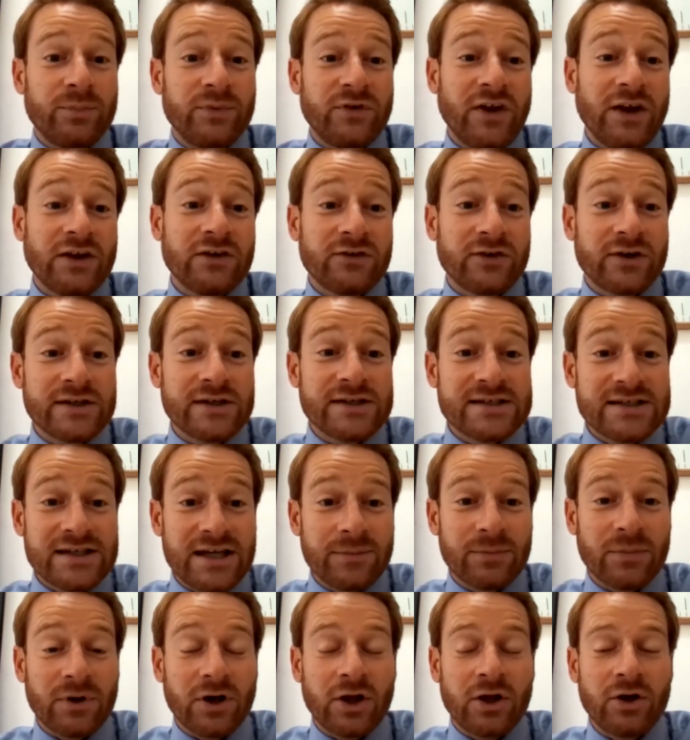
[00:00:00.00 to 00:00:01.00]
potentially
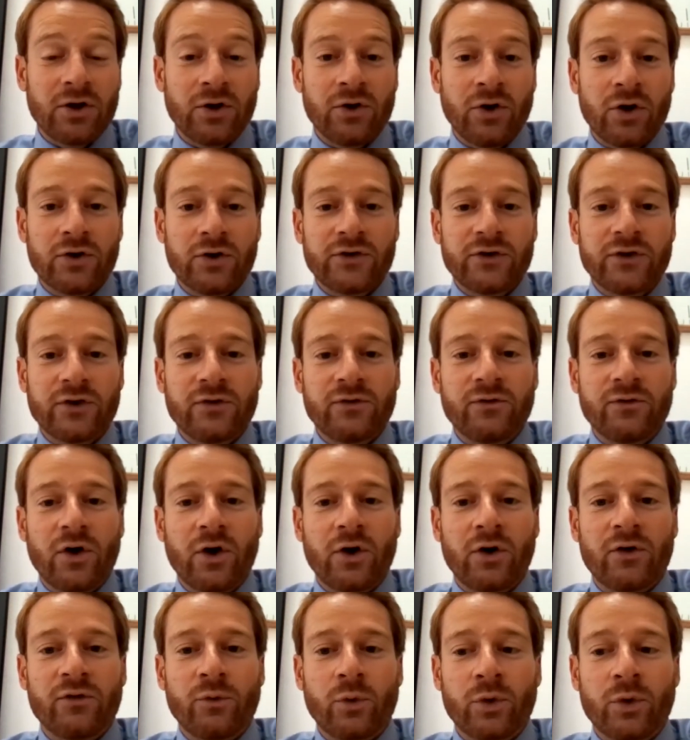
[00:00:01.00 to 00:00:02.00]
similar or not too
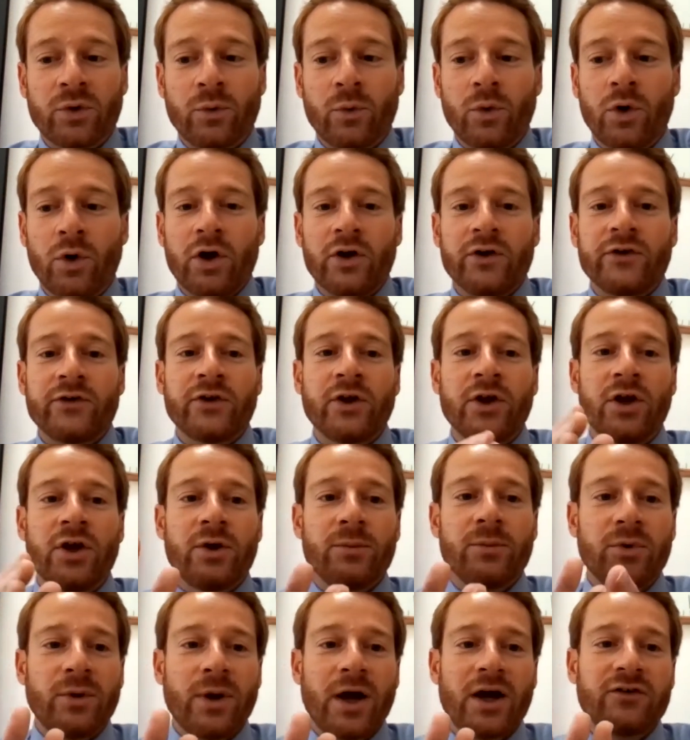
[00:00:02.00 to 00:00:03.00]
far off what it was.
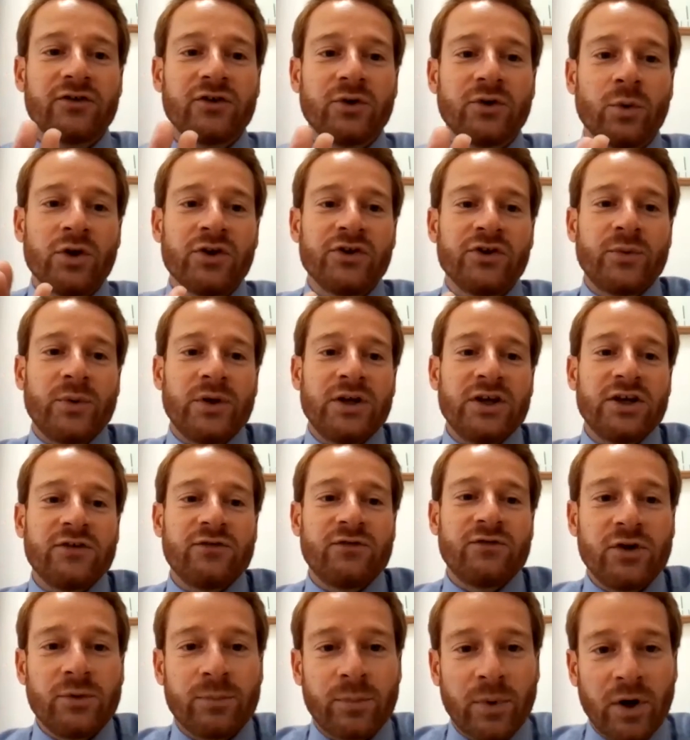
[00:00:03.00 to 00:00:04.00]
But you actually want to
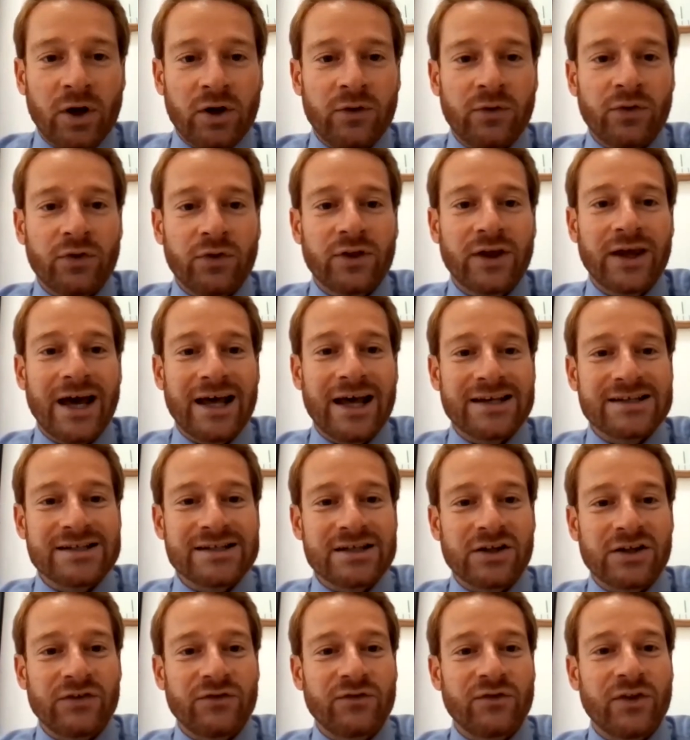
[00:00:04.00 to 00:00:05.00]
interview both
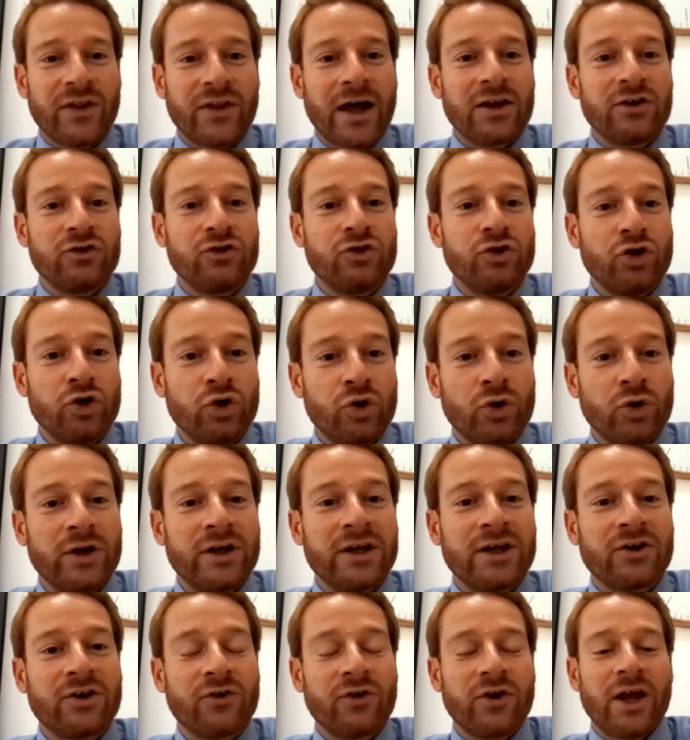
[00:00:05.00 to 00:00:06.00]
candidates for that
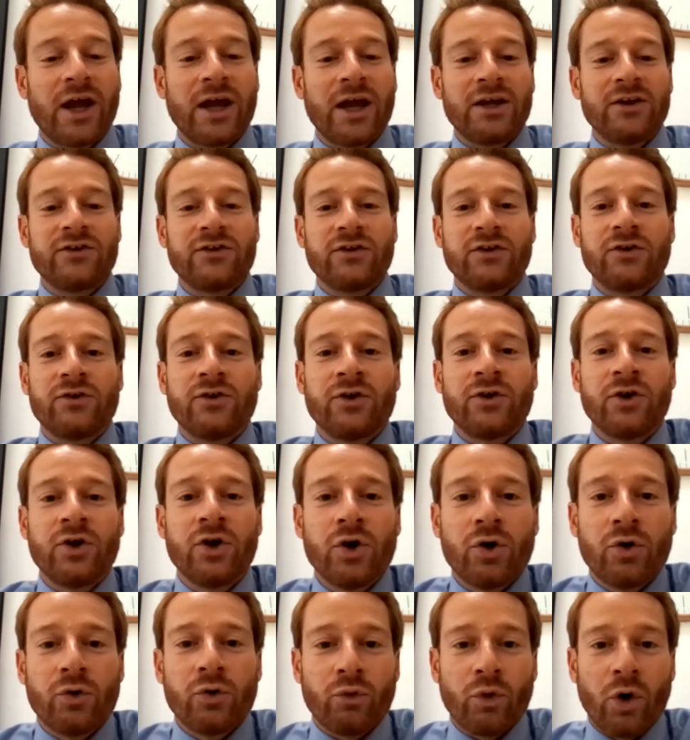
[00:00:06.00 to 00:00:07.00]
newly created
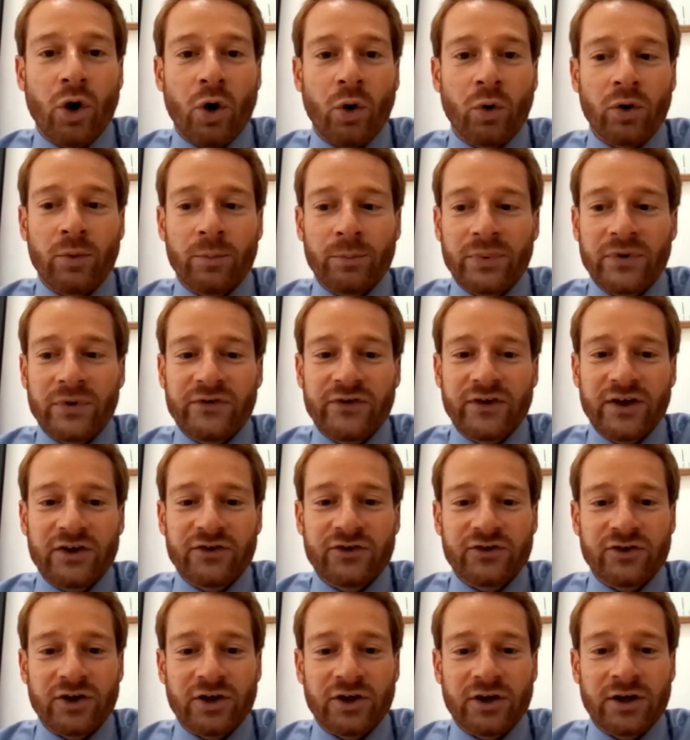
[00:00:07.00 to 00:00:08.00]
role and
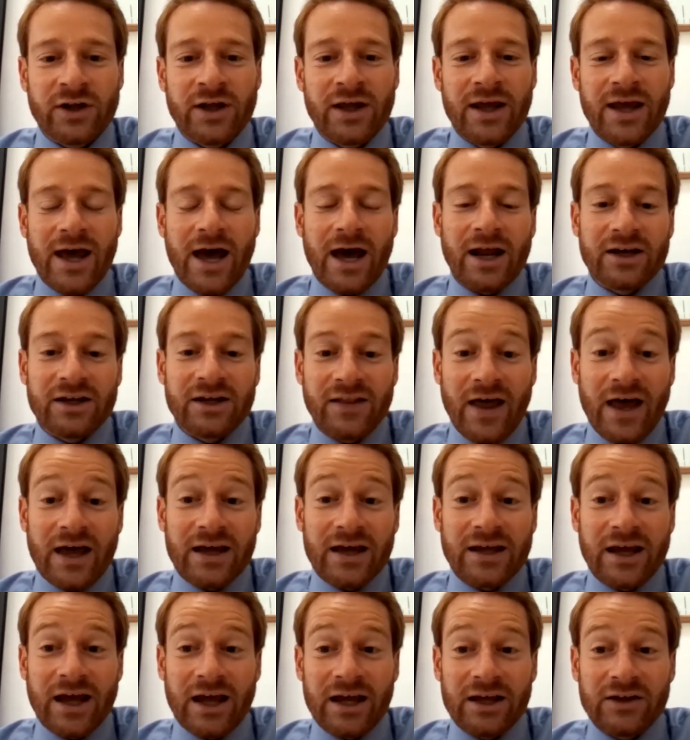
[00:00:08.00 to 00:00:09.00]
position. And in
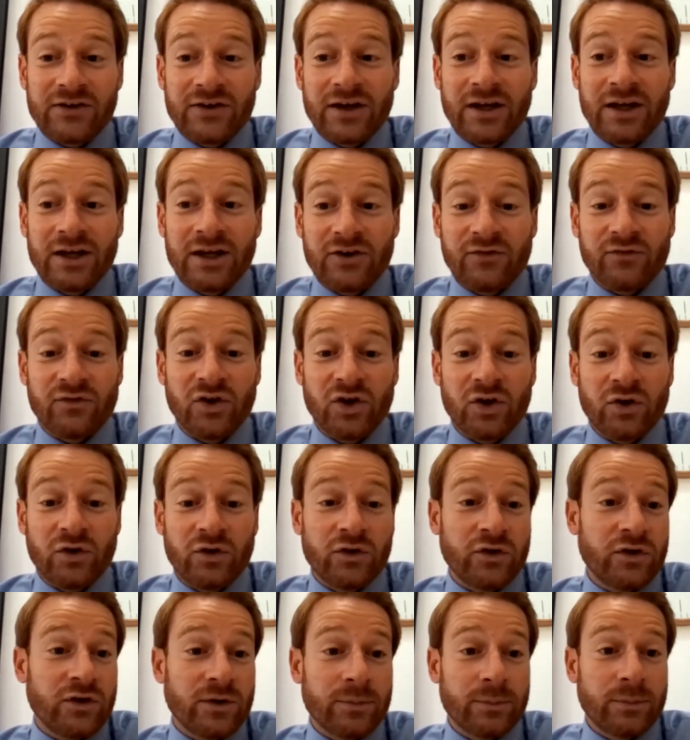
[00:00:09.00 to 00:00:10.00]
that case, an interview
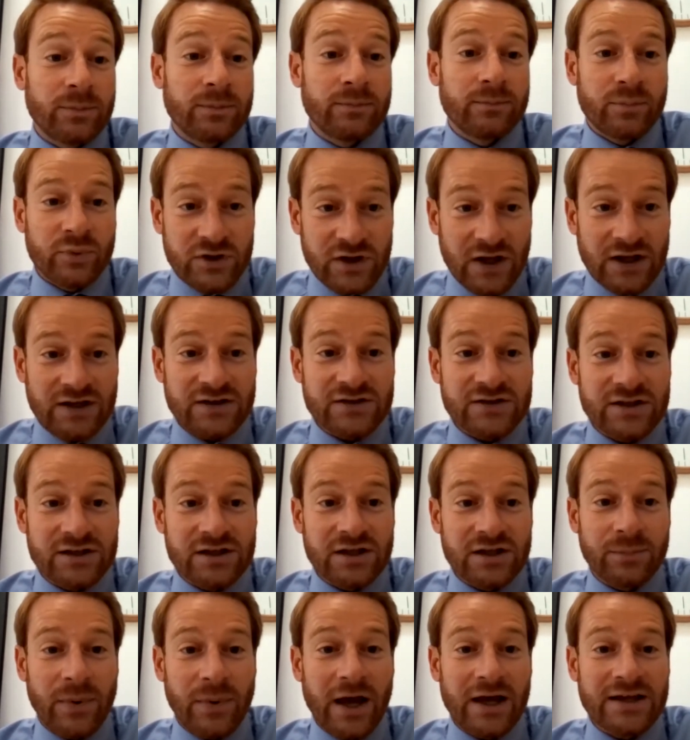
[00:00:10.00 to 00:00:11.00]
is potentially
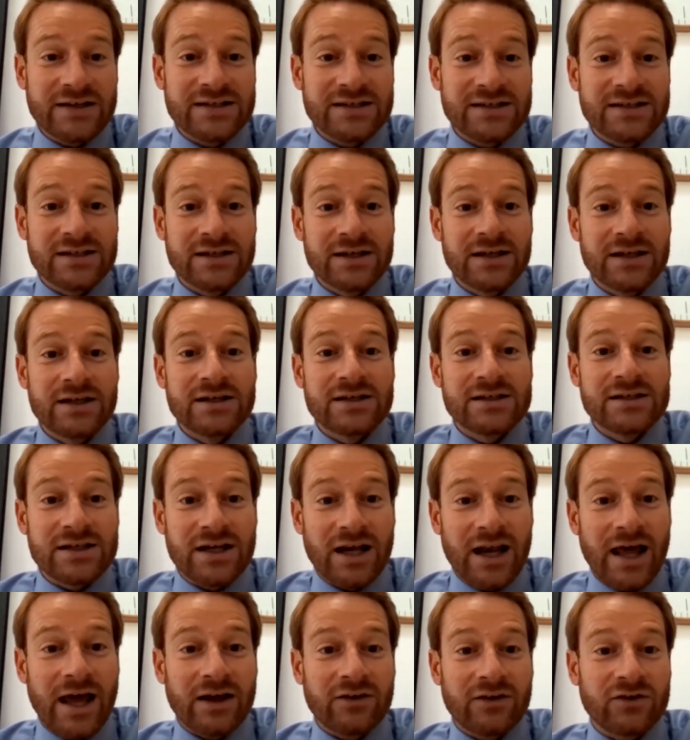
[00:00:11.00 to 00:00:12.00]
the best
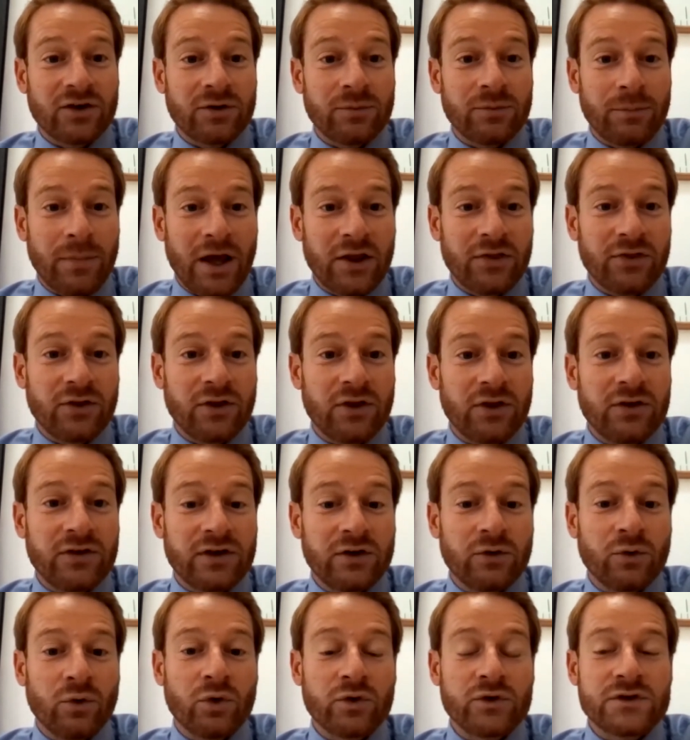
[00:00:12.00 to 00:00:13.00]
selection method
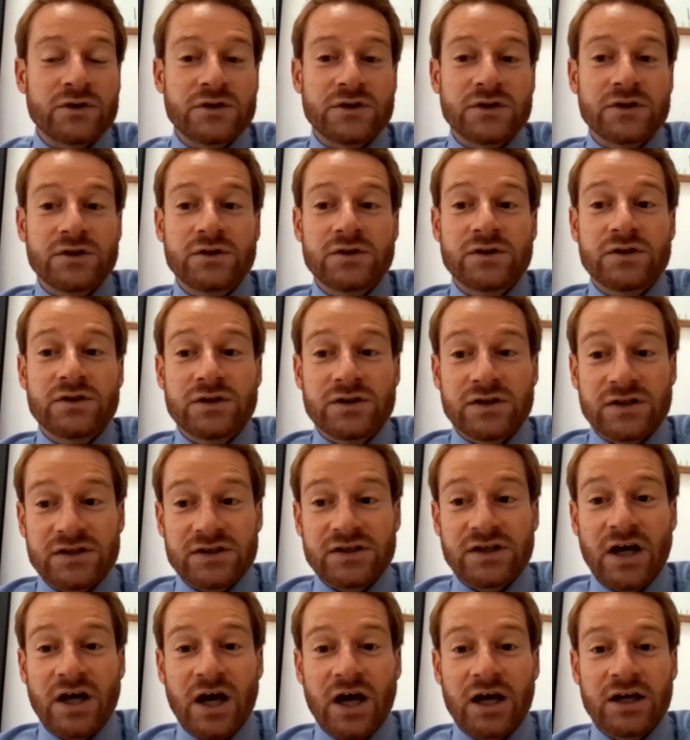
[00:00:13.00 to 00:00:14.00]
in order to
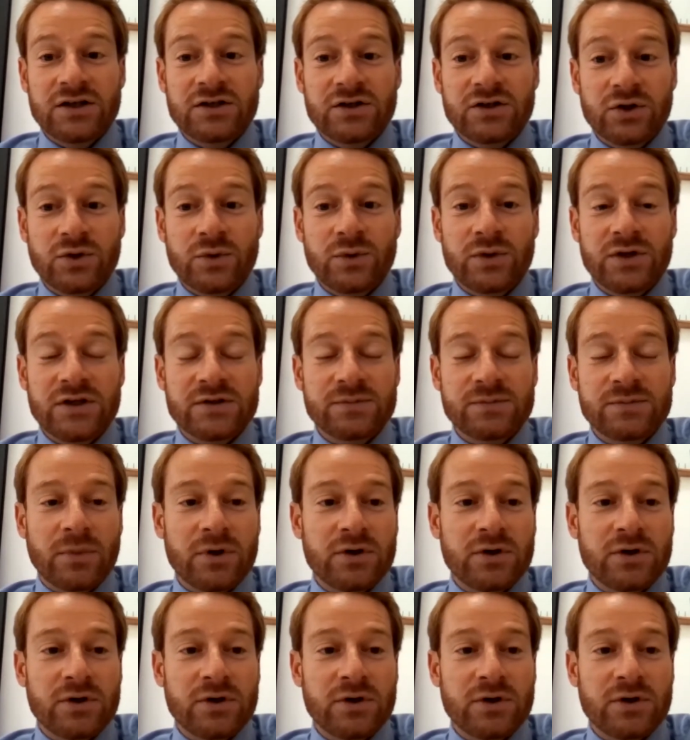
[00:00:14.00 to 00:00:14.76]
decide who is